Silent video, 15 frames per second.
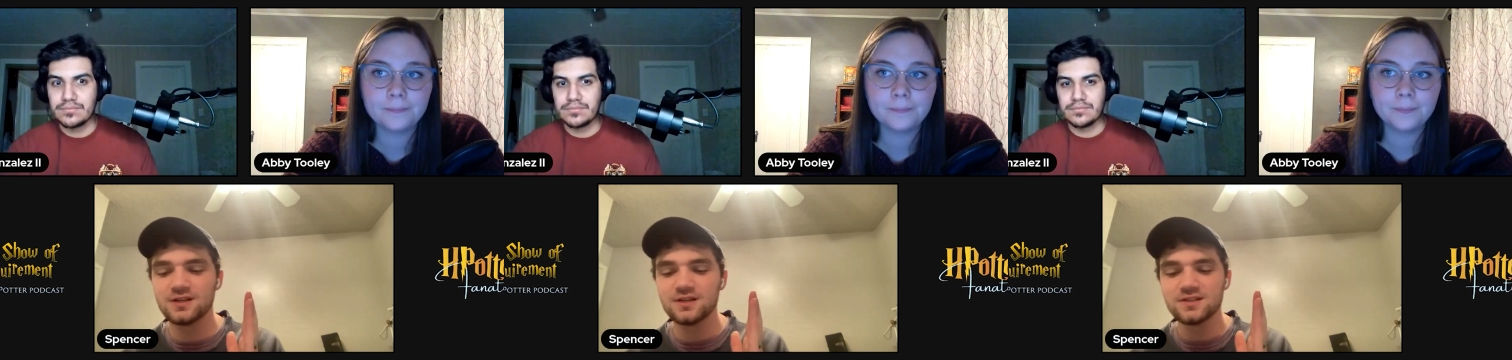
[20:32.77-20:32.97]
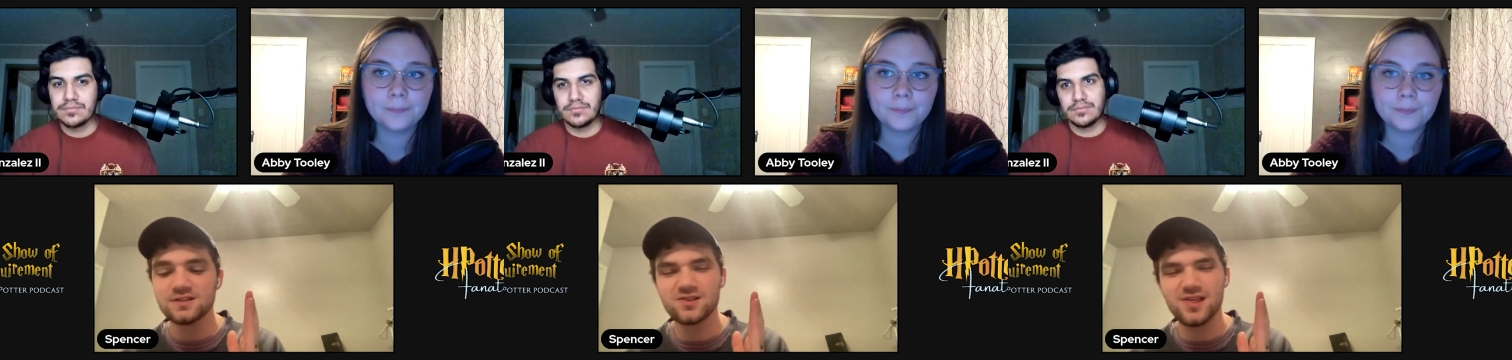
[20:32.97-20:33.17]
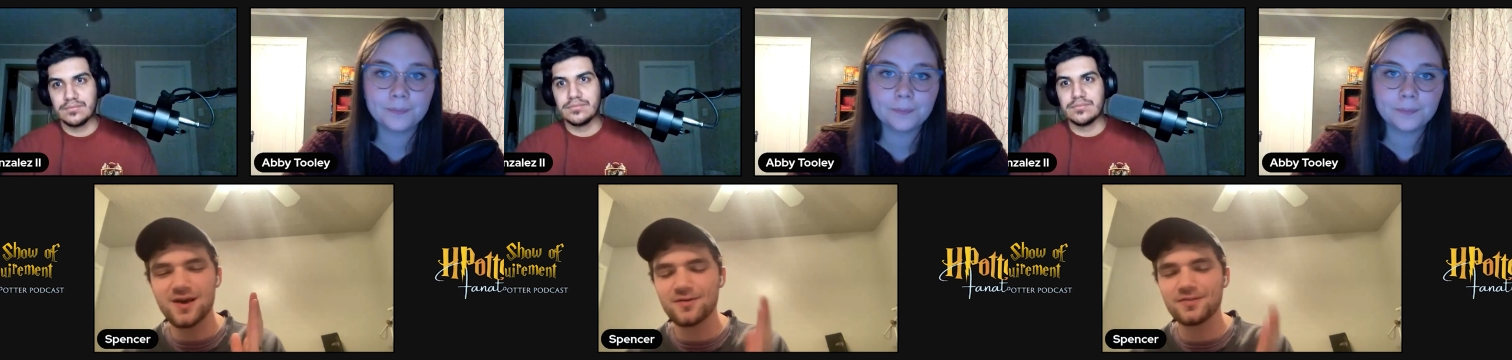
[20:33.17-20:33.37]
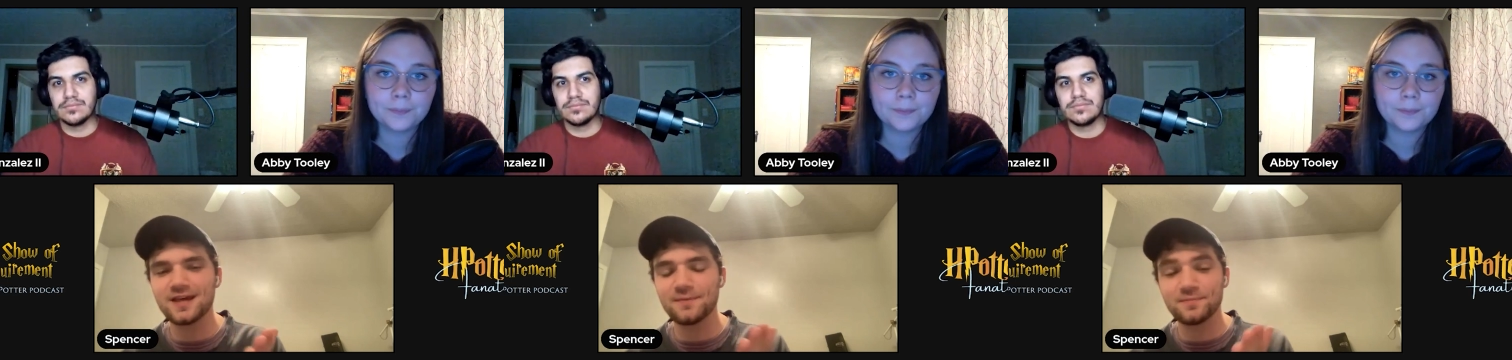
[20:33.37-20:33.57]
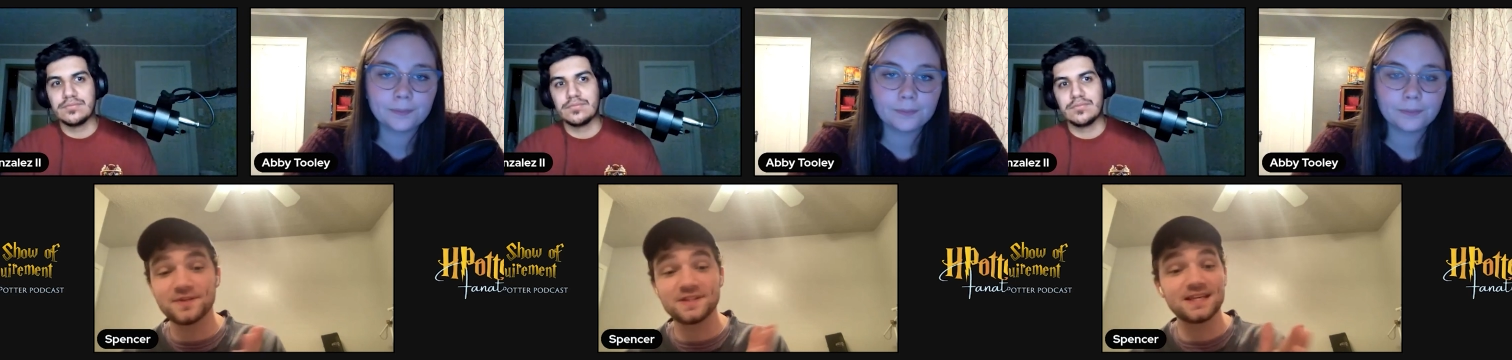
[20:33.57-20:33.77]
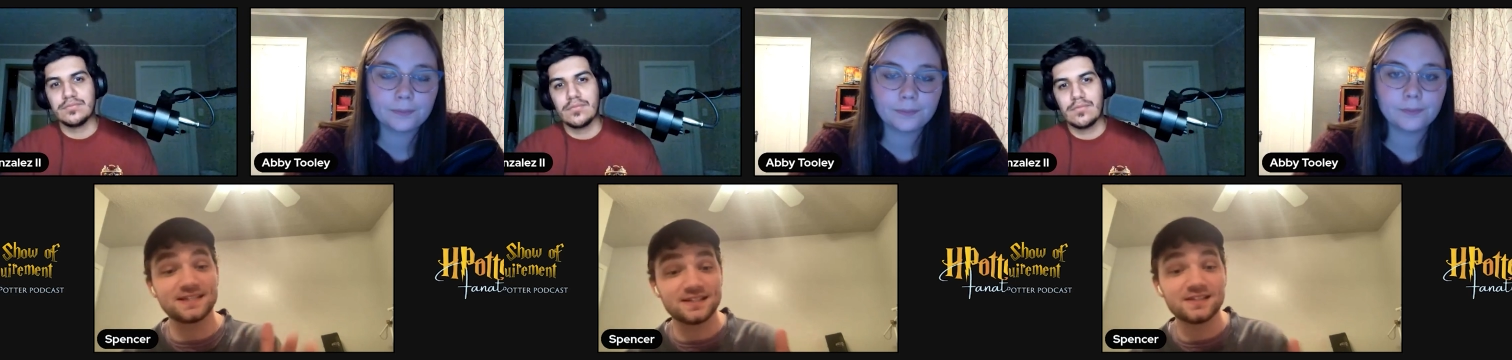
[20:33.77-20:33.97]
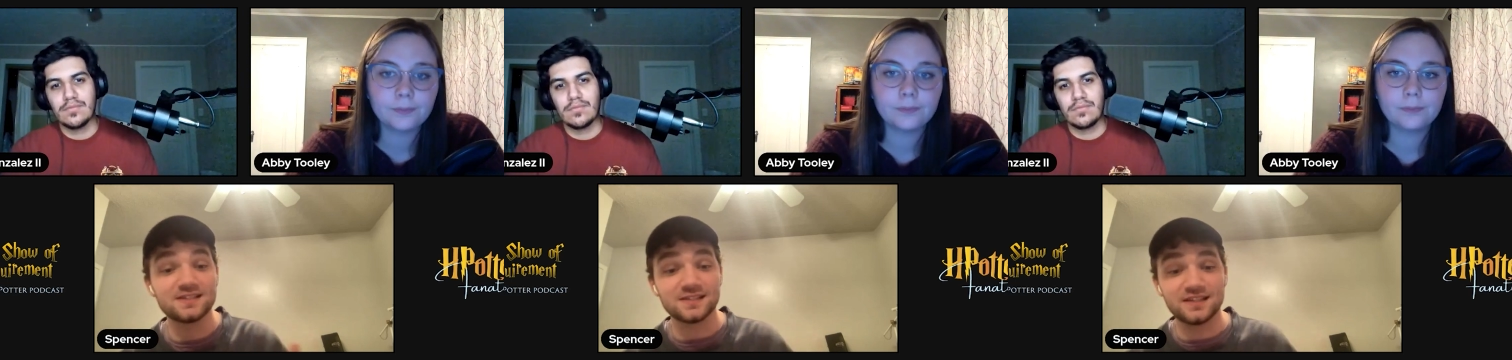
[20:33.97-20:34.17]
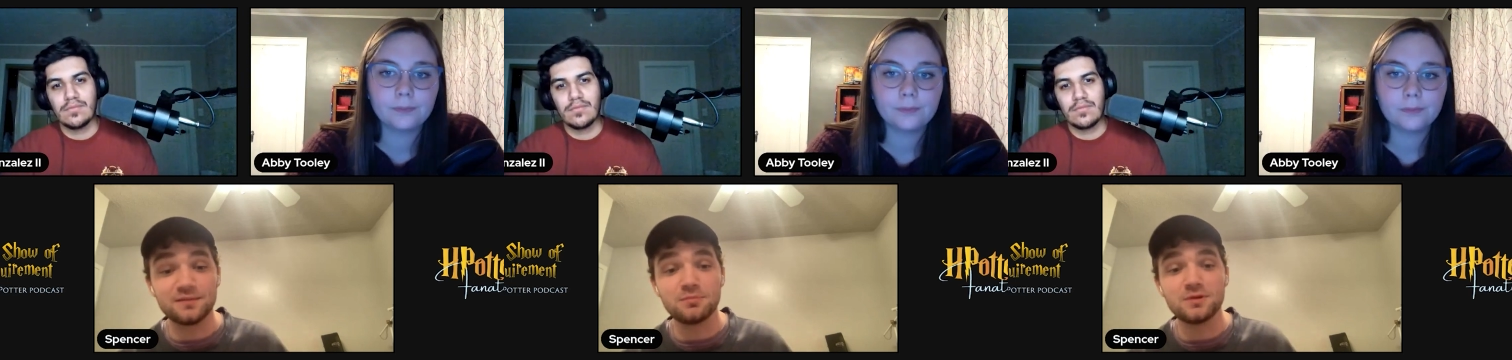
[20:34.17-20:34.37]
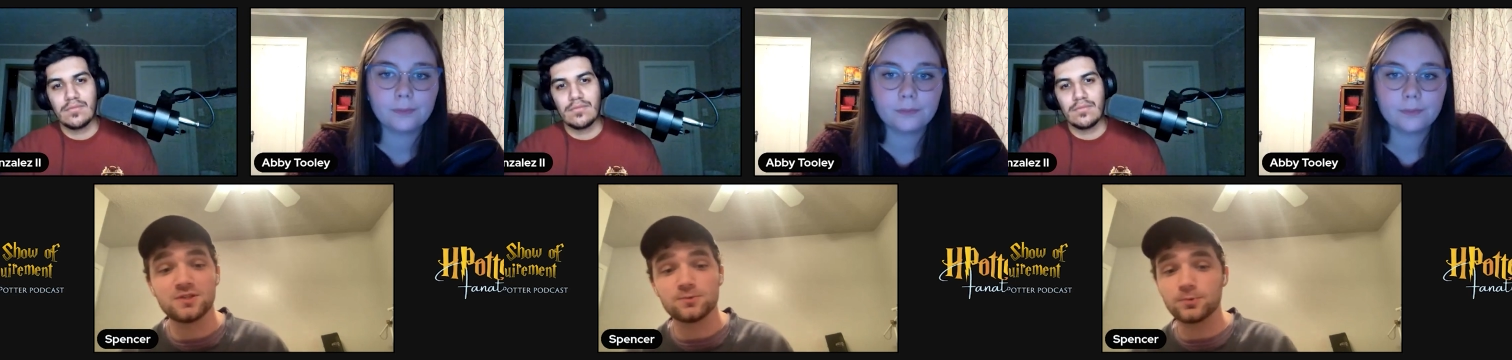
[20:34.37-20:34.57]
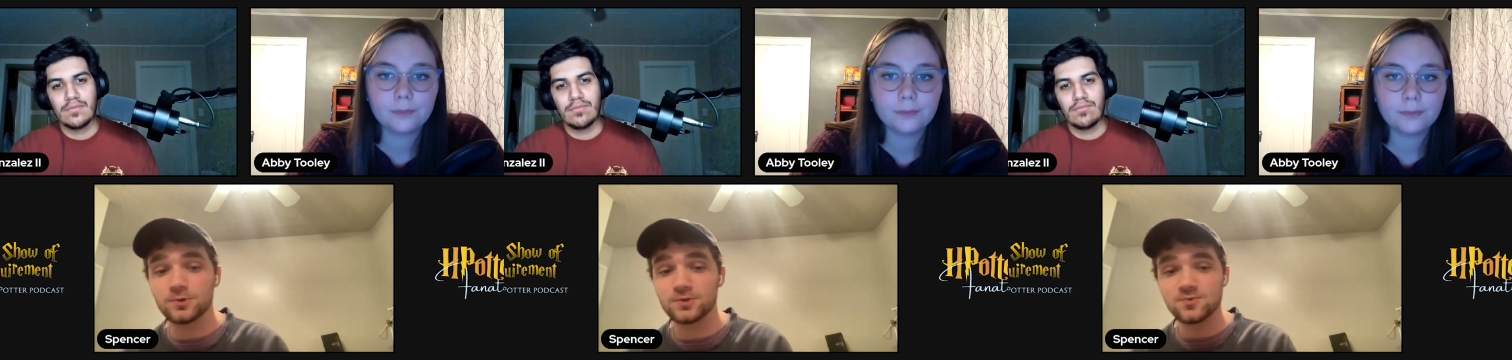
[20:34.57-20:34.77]
Speaker 1: So that, that, but that does lead me
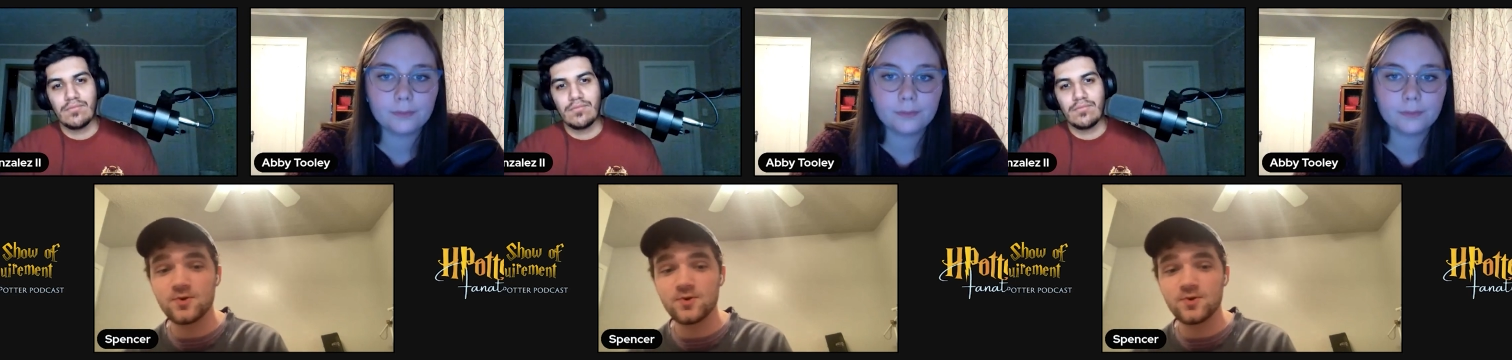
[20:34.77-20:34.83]
towards